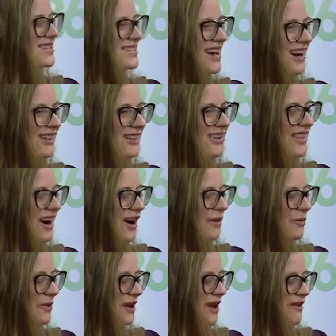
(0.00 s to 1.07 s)
exactly
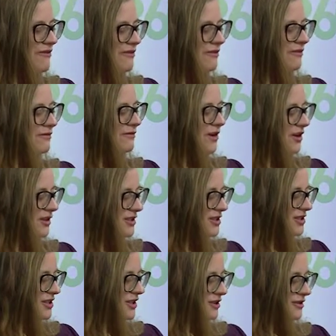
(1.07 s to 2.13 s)
that. We have
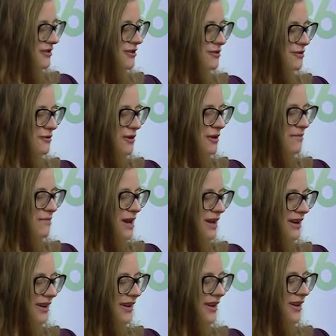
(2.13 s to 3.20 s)
volunteers who
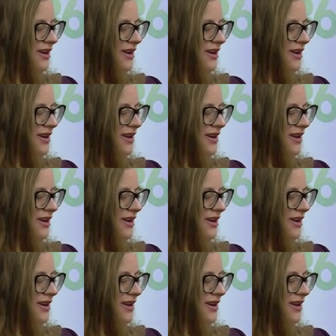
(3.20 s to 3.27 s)
commit